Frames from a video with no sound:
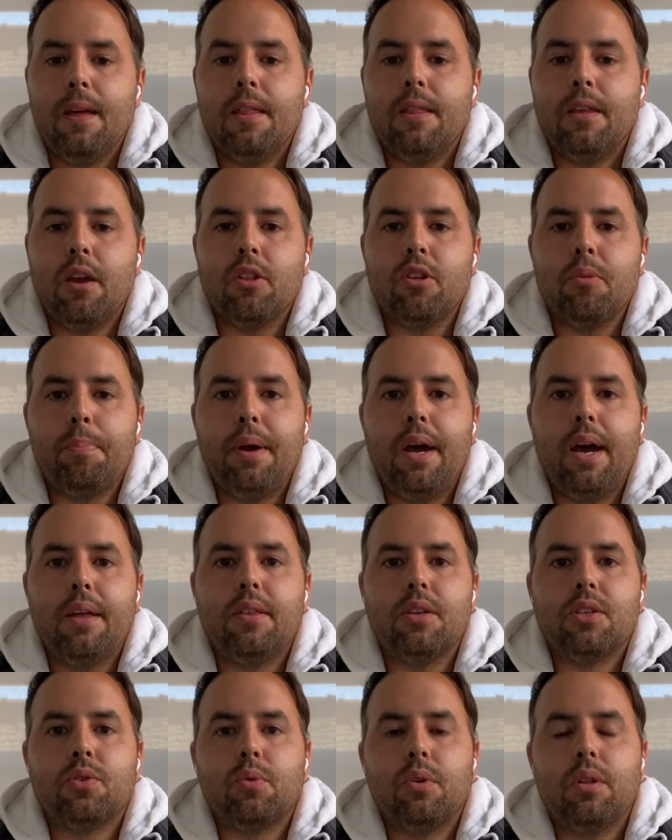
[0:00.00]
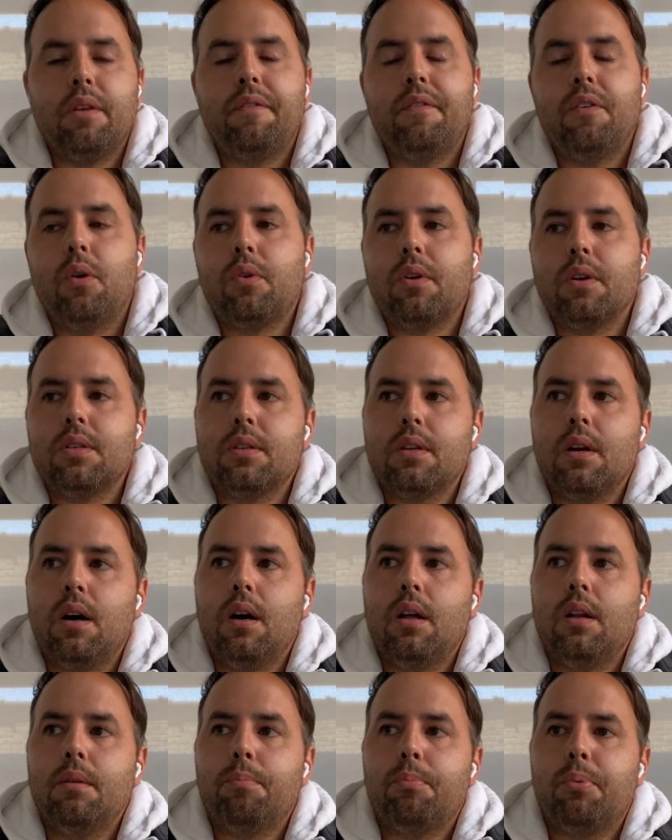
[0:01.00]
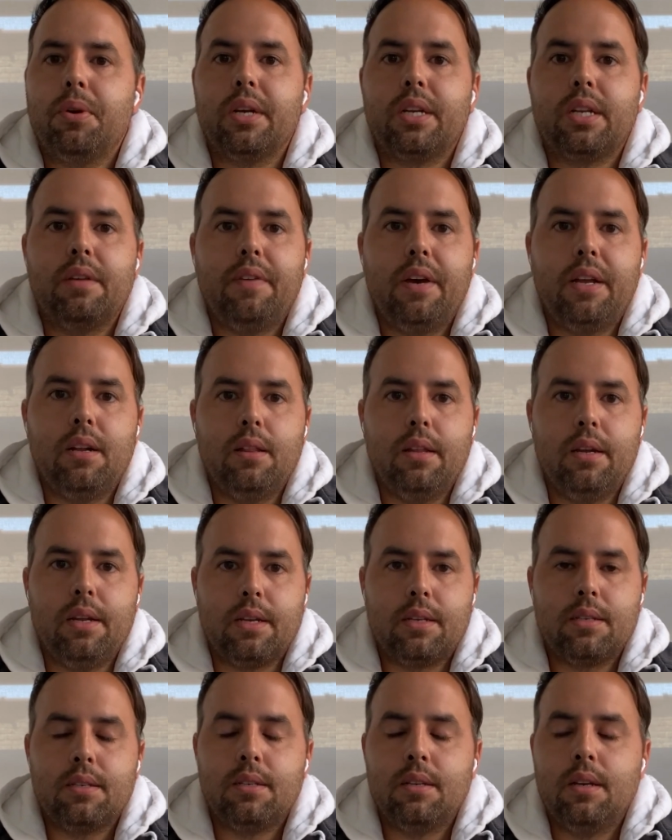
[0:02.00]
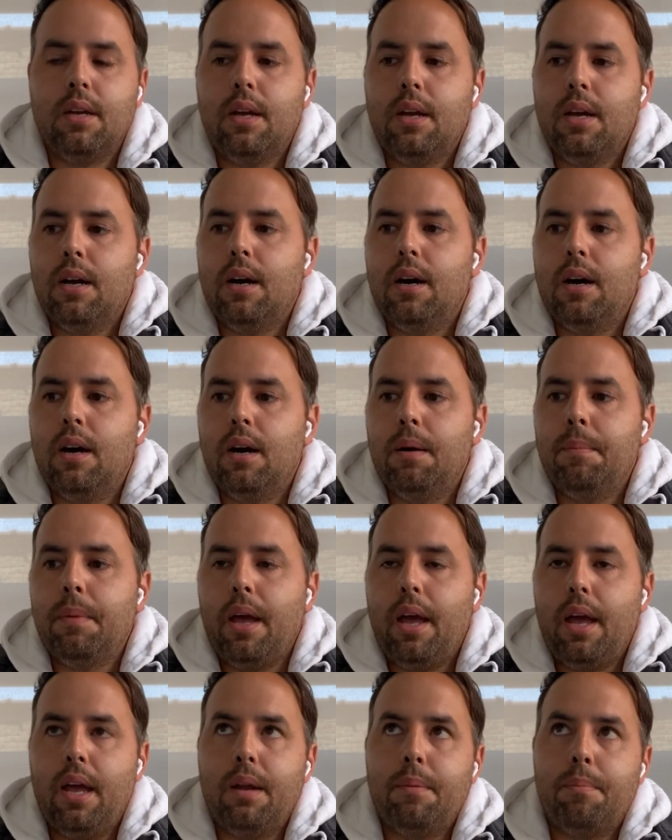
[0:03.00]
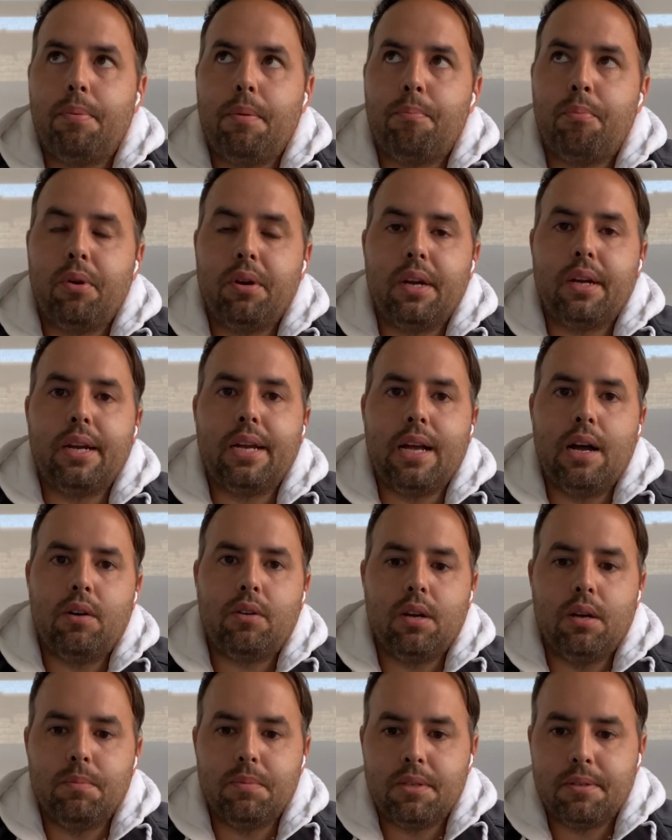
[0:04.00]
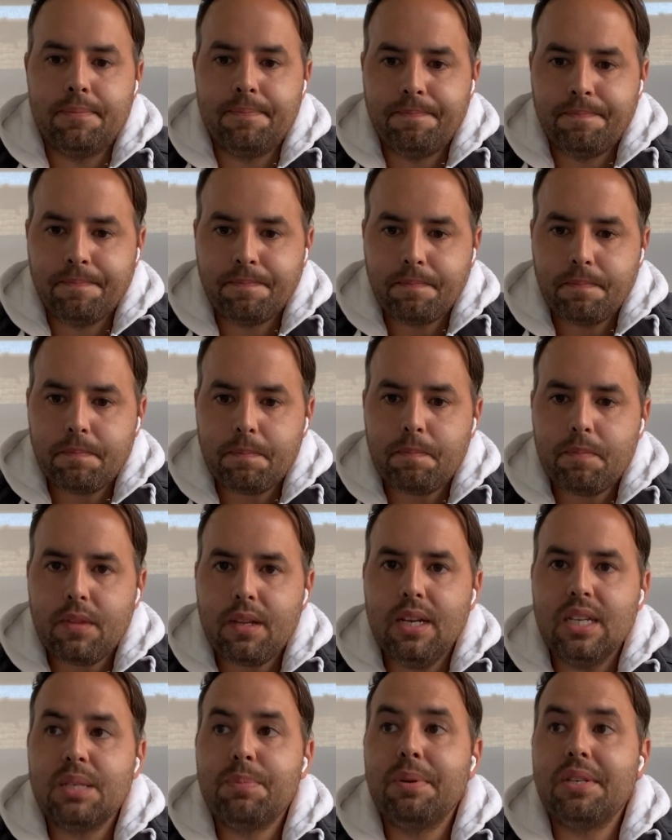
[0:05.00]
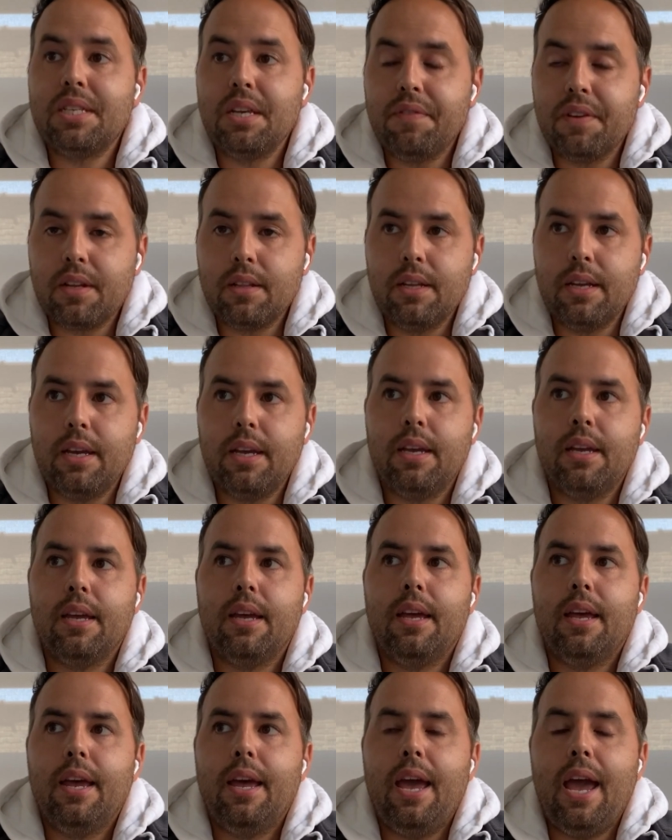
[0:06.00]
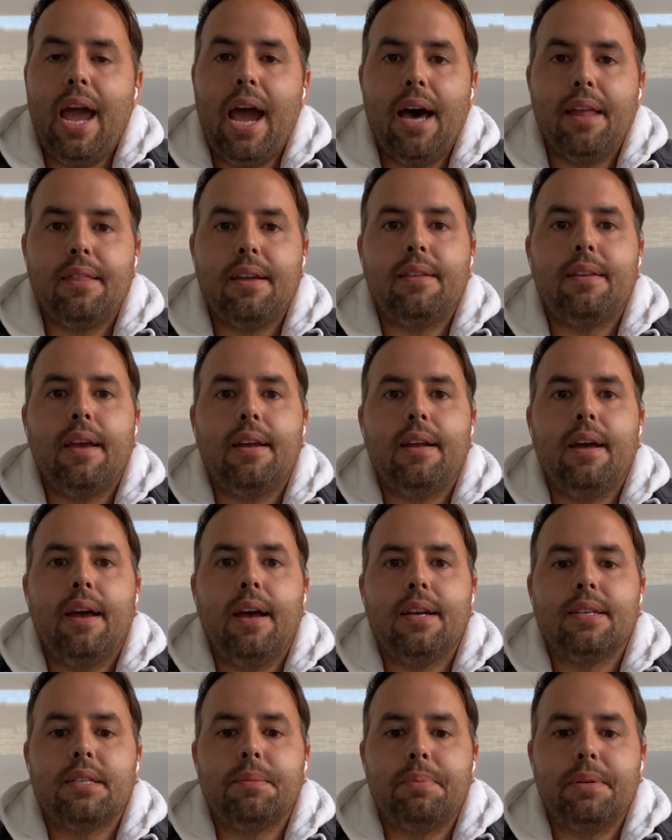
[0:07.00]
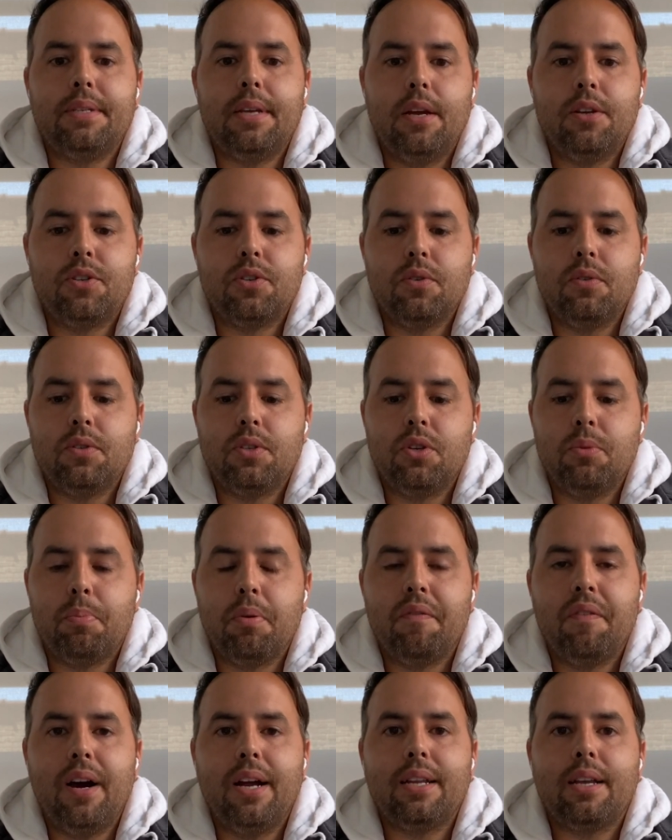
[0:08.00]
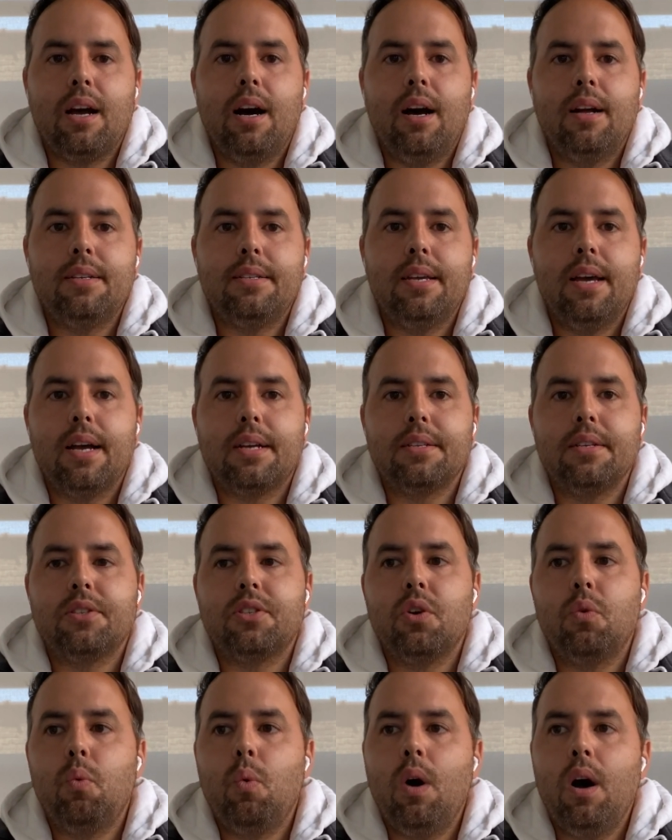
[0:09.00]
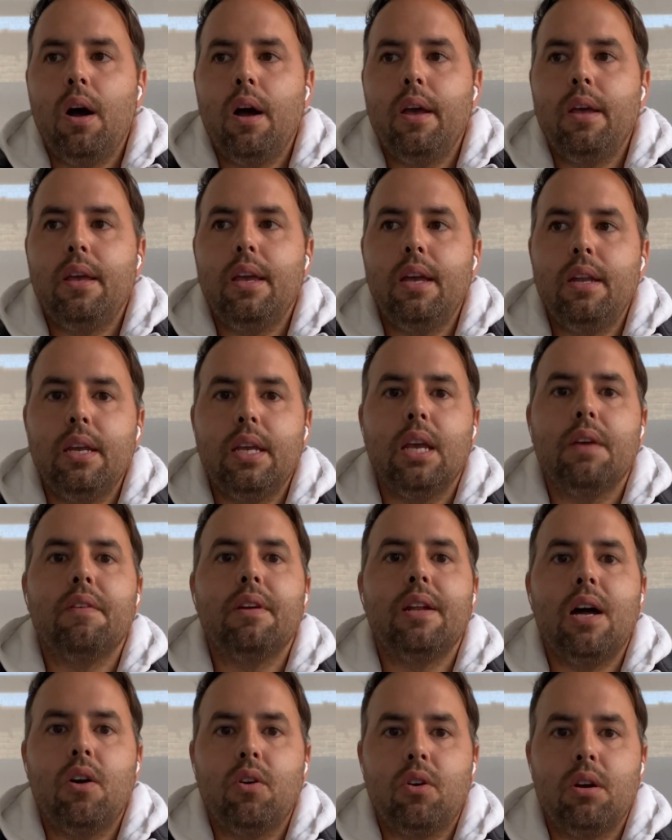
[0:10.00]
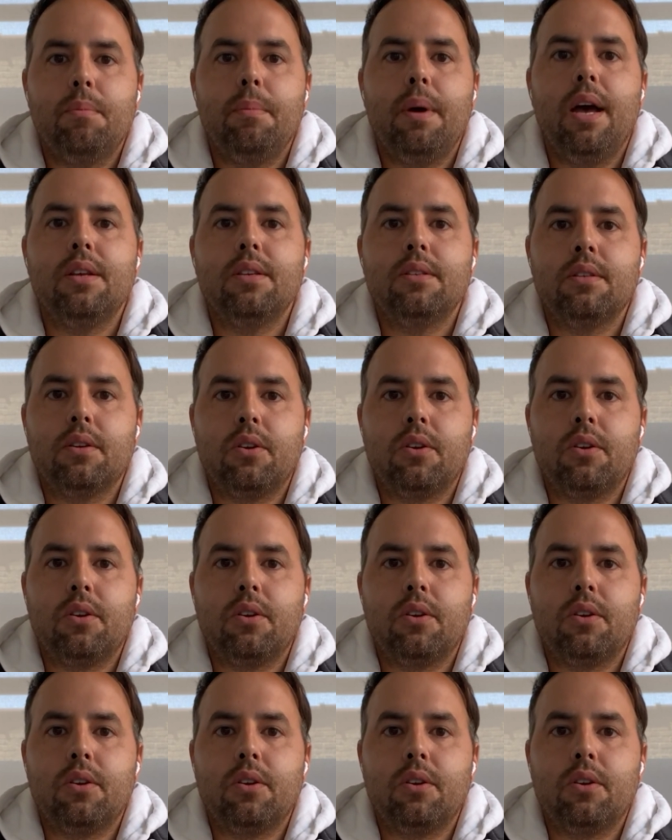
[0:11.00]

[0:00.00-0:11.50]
The other path is really focused on predictive analytics um, and p- predicting outcomes. Specifically, athlete data has the potential to provide context as to why any given outcome has